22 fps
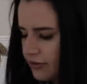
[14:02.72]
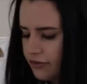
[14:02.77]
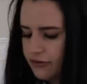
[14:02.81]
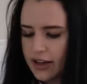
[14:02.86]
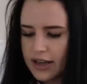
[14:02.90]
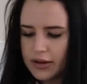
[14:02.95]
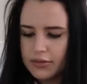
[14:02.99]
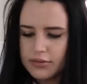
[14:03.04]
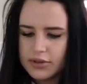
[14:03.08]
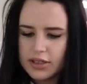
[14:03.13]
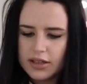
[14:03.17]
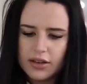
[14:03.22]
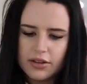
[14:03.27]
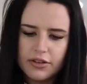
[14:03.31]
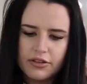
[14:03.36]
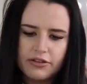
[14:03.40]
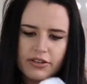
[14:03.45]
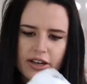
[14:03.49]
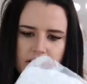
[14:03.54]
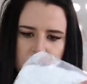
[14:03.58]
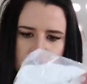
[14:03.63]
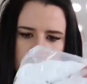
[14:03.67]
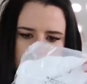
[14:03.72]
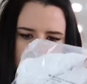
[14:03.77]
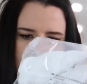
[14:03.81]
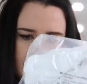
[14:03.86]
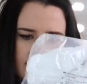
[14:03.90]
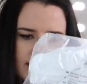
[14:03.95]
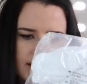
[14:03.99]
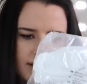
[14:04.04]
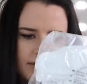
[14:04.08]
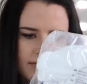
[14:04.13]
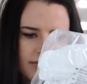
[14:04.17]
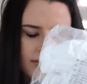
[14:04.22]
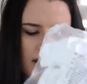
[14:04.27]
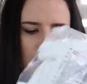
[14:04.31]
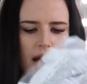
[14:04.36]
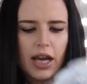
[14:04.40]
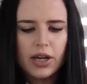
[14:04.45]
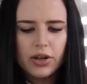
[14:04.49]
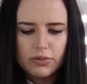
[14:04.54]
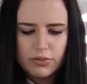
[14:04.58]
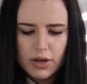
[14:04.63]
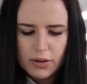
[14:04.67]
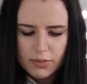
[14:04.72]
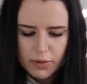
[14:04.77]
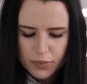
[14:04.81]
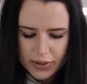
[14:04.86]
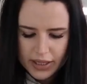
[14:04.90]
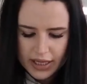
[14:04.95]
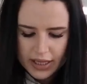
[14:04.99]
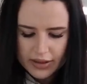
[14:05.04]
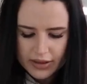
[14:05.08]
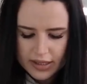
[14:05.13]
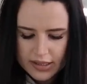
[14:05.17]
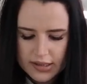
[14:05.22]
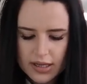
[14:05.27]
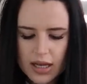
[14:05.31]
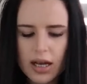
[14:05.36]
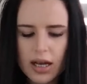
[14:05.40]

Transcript: found another fashion item. I don't remember picking this